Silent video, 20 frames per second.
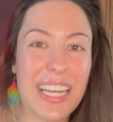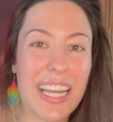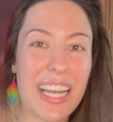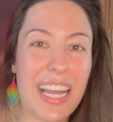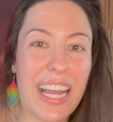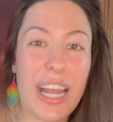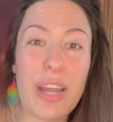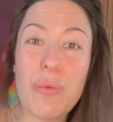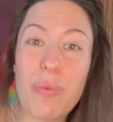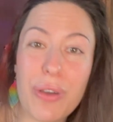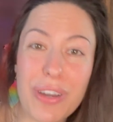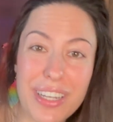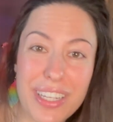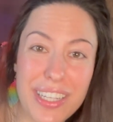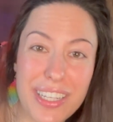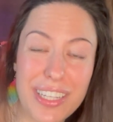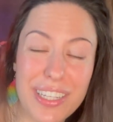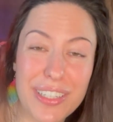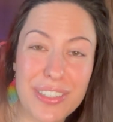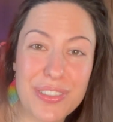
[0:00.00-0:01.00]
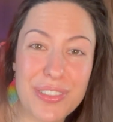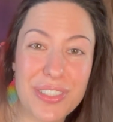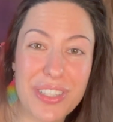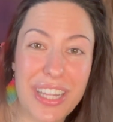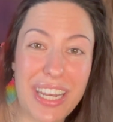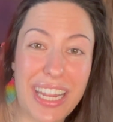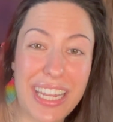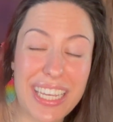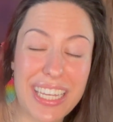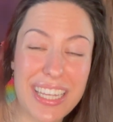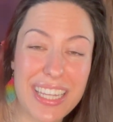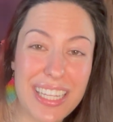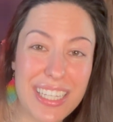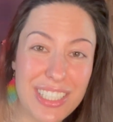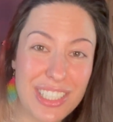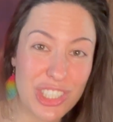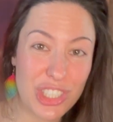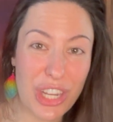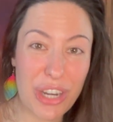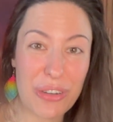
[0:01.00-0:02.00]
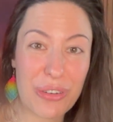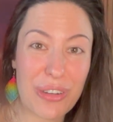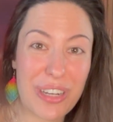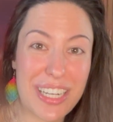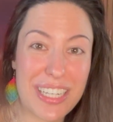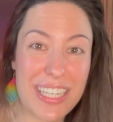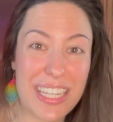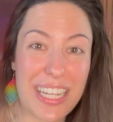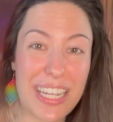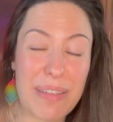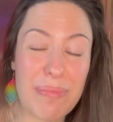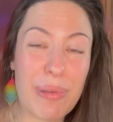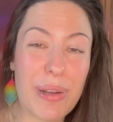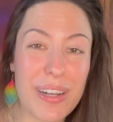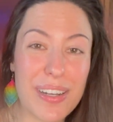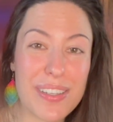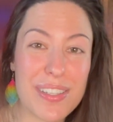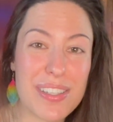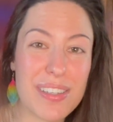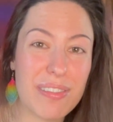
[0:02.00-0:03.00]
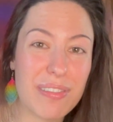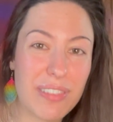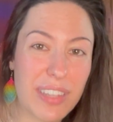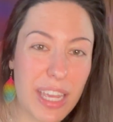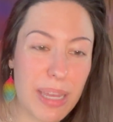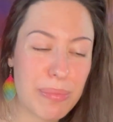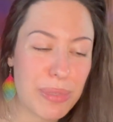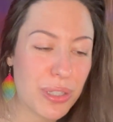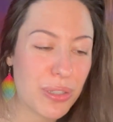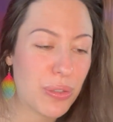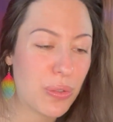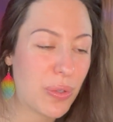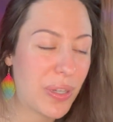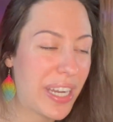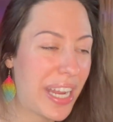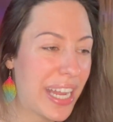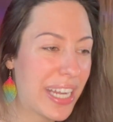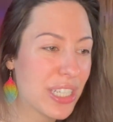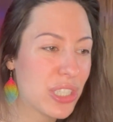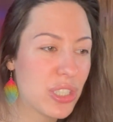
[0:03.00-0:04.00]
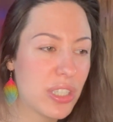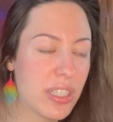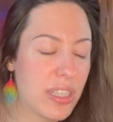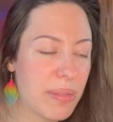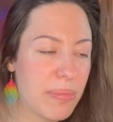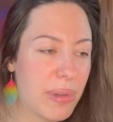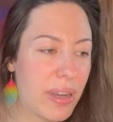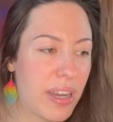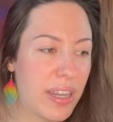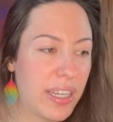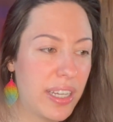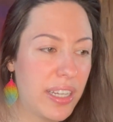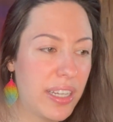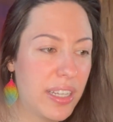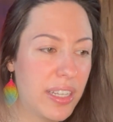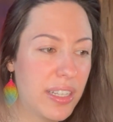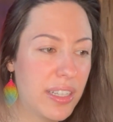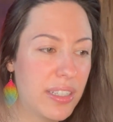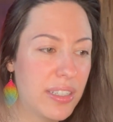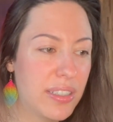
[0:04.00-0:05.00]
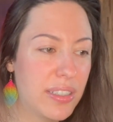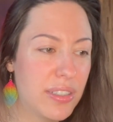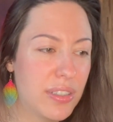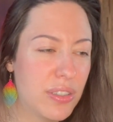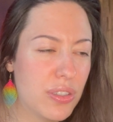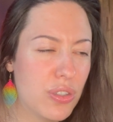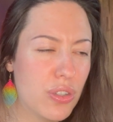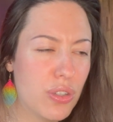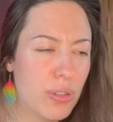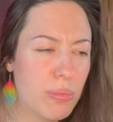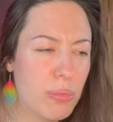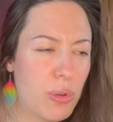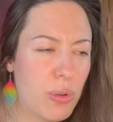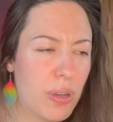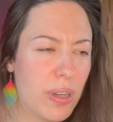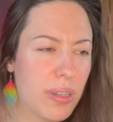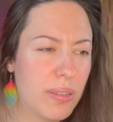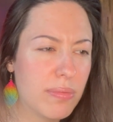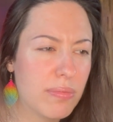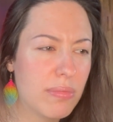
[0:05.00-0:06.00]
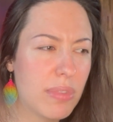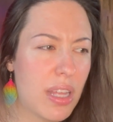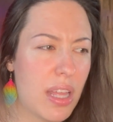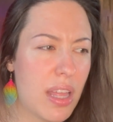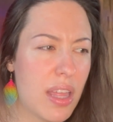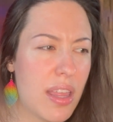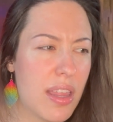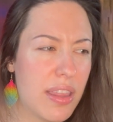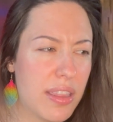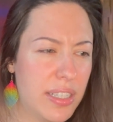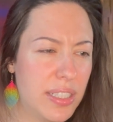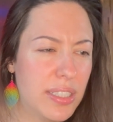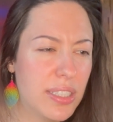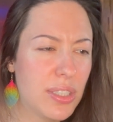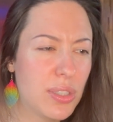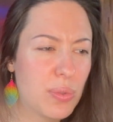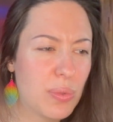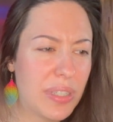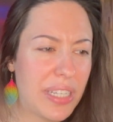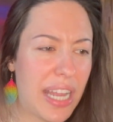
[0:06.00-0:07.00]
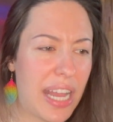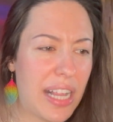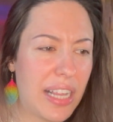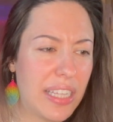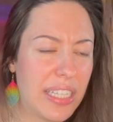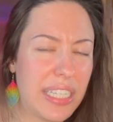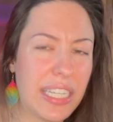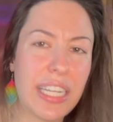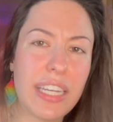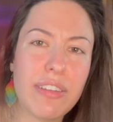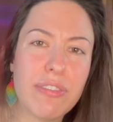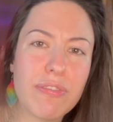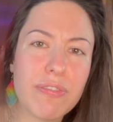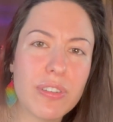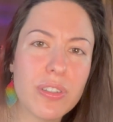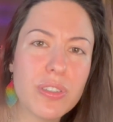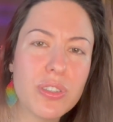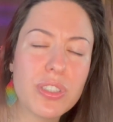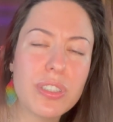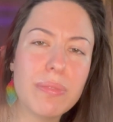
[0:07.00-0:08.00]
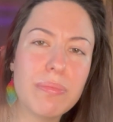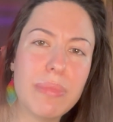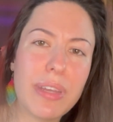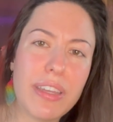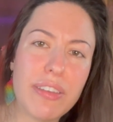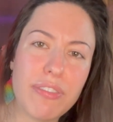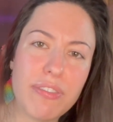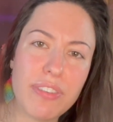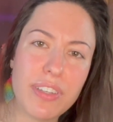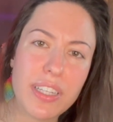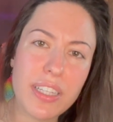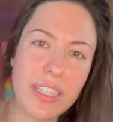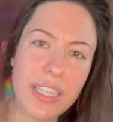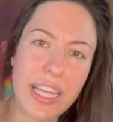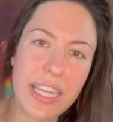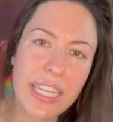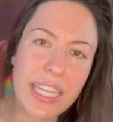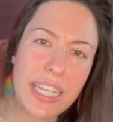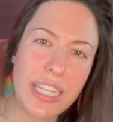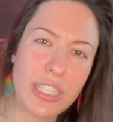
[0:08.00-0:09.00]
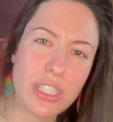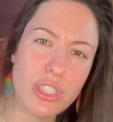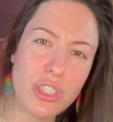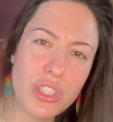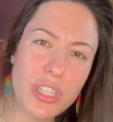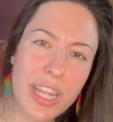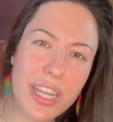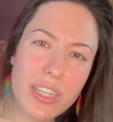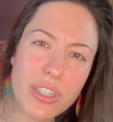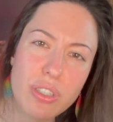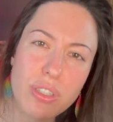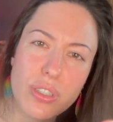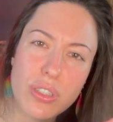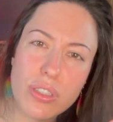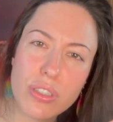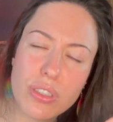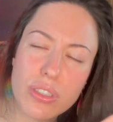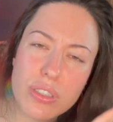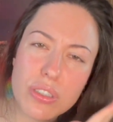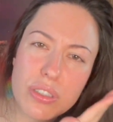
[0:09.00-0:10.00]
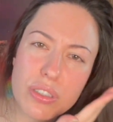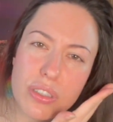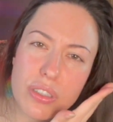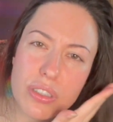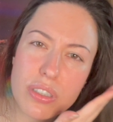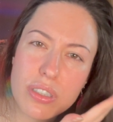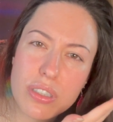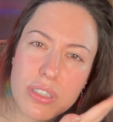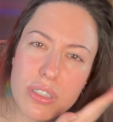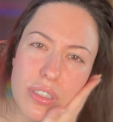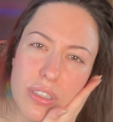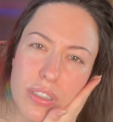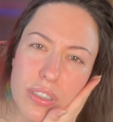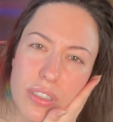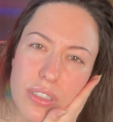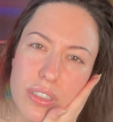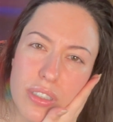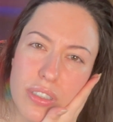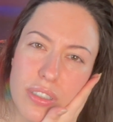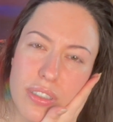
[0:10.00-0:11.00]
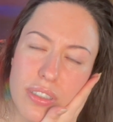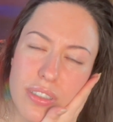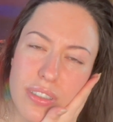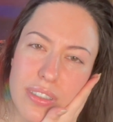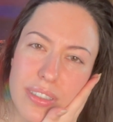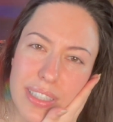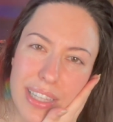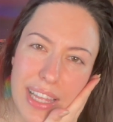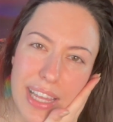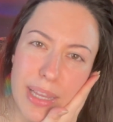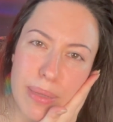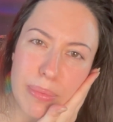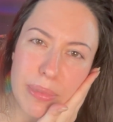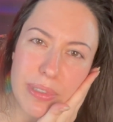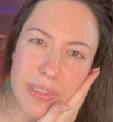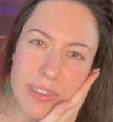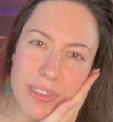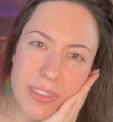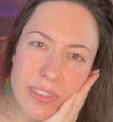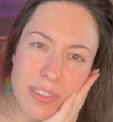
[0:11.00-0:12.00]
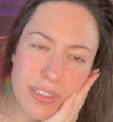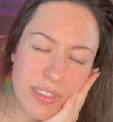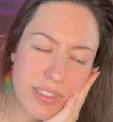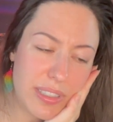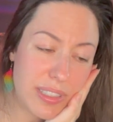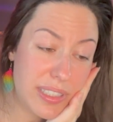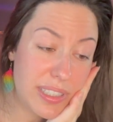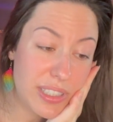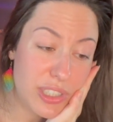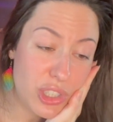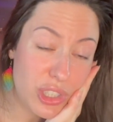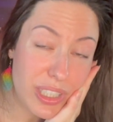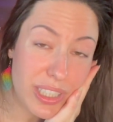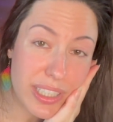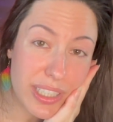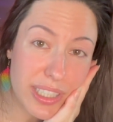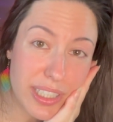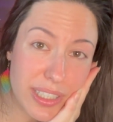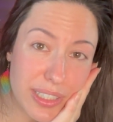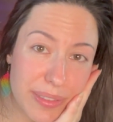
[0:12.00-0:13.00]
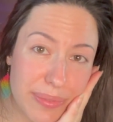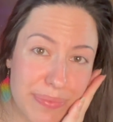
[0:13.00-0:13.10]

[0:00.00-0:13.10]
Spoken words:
I want to hear so that I can then generate a positive chemical reaction in the body. No more. This is reality, and at first it may feel like a gentle slap to the cheek.